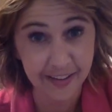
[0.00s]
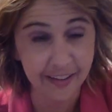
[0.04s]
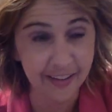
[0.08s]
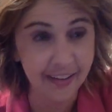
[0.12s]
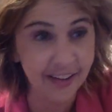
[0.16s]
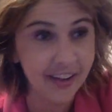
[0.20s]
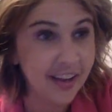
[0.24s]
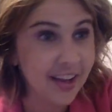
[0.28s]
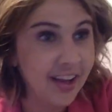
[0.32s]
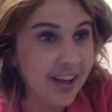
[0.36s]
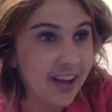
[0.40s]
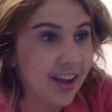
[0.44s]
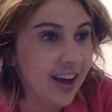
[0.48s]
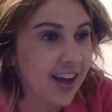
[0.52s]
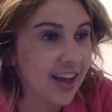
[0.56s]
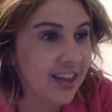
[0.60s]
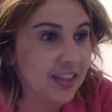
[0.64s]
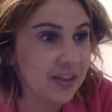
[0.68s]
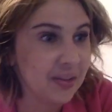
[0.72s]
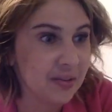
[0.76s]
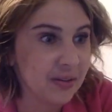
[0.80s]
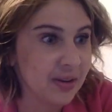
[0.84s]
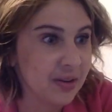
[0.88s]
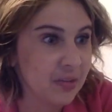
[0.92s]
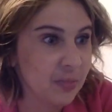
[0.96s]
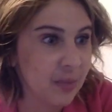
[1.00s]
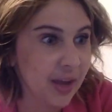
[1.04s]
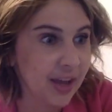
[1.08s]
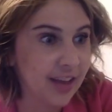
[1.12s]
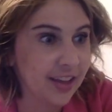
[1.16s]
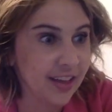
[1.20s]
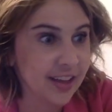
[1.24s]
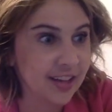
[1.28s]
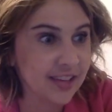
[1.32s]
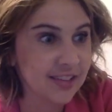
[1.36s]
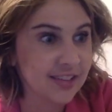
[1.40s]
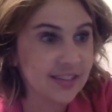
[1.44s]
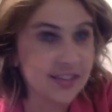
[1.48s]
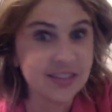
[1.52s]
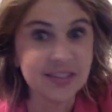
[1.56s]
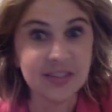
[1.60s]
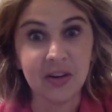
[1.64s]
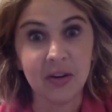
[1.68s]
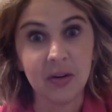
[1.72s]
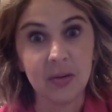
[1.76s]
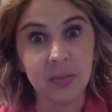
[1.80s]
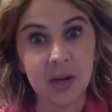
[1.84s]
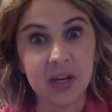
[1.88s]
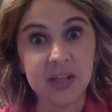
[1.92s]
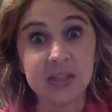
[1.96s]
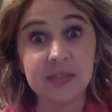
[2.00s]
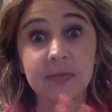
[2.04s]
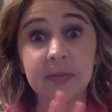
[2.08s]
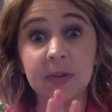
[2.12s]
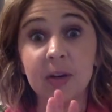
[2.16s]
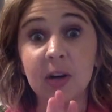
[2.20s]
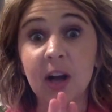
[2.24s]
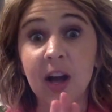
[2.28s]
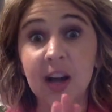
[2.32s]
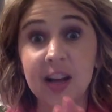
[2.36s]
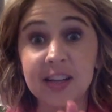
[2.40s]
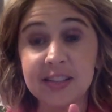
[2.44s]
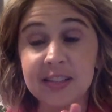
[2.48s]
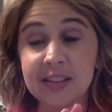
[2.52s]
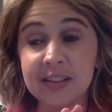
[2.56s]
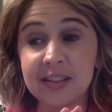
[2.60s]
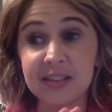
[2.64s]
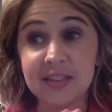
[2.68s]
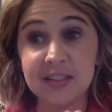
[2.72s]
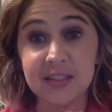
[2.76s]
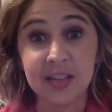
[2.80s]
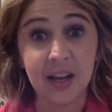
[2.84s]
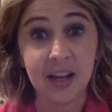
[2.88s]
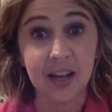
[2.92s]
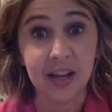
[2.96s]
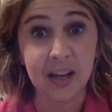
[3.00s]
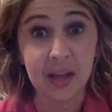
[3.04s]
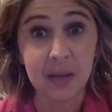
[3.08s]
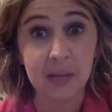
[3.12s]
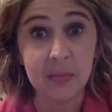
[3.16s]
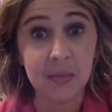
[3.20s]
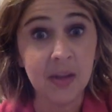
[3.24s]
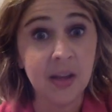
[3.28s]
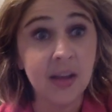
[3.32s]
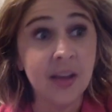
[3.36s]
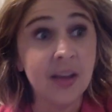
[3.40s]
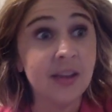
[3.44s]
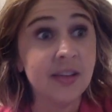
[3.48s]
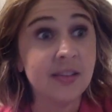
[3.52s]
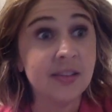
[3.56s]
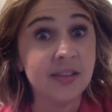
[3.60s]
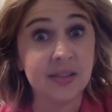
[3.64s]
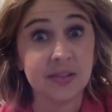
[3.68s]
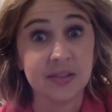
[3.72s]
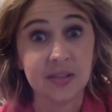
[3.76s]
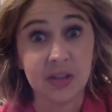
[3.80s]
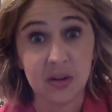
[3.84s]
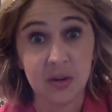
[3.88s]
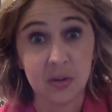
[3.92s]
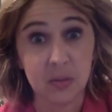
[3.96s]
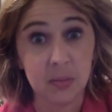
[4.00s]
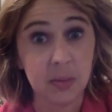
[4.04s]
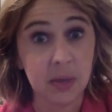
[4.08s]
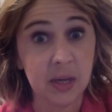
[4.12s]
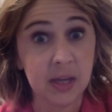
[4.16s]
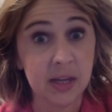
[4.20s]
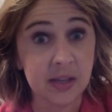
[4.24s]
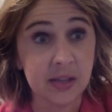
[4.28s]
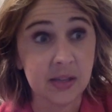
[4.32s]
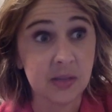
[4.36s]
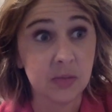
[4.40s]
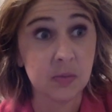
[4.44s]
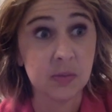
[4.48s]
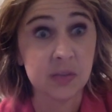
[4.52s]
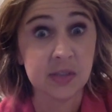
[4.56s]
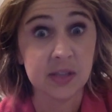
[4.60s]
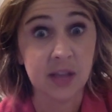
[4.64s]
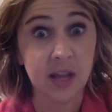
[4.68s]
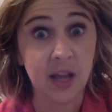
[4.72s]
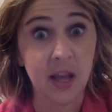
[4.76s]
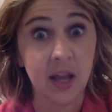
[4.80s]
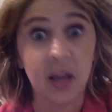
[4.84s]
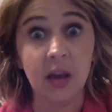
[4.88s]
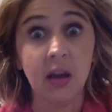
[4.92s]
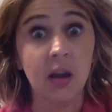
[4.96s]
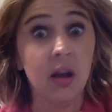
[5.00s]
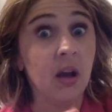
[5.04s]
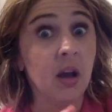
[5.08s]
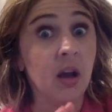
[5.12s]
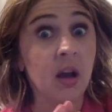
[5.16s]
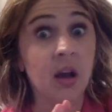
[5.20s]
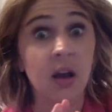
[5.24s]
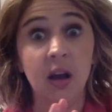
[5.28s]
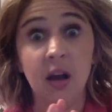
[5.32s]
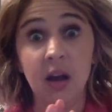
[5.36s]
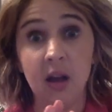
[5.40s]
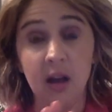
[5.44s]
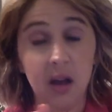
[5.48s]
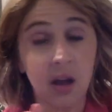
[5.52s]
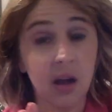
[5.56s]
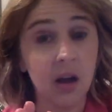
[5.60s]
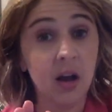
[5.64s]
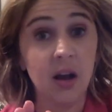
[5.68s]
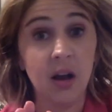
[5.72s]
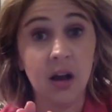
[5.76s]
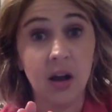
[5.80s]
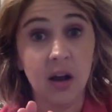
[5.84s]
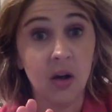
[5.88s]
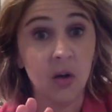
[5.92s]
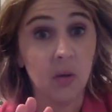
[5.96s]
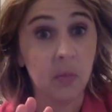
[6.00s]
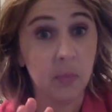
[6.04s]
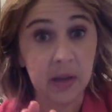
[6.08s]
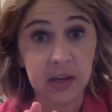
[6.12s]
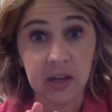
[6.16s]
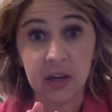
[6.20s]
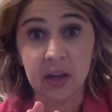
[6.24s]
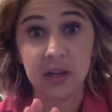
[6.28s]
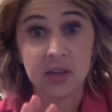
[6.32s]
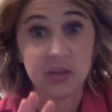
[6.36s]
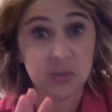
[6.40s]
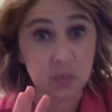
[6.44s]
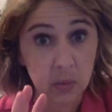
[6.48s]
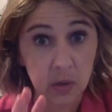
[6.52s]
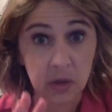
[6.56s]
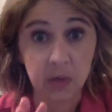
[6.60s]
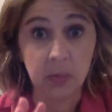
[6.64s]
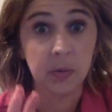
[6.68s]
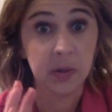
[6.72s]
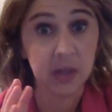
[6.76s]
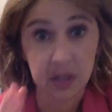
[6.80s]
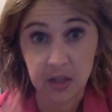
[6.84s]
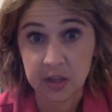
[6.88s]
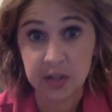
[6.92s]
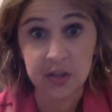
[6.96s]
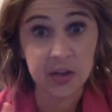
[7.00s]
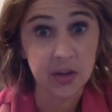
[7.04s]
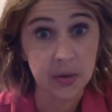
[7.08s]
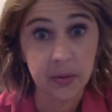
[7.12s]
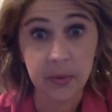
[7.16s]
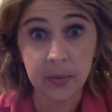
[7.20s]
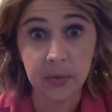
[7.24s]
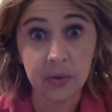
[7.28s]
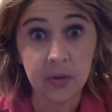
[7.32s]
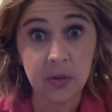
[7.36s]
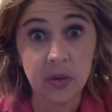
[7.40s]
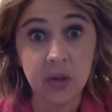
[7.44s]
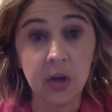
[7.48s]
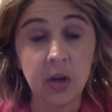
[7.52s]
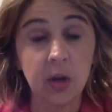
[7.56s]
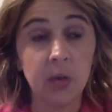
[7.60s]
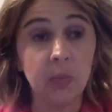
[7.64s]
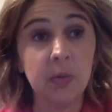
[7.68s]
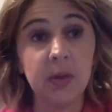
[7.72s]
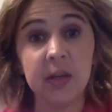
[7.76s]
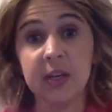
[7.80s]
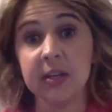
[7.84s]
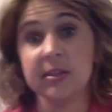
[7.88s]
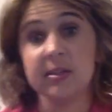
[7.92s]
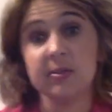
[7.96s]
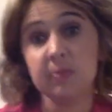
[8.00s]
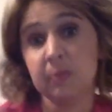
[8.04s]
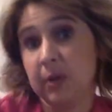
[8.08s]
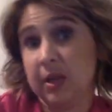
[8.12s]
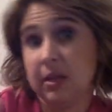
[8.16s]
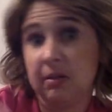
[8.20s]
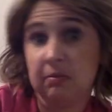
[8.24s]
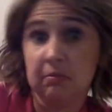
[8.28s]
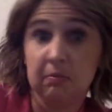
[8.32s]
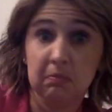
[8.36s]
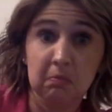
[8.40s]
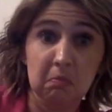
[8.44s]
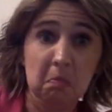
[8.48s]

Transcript: I think we had to pay like 600 bucks. For us at the time, 600 bucks was like, oh my gosh, what are we going to do? You know, because we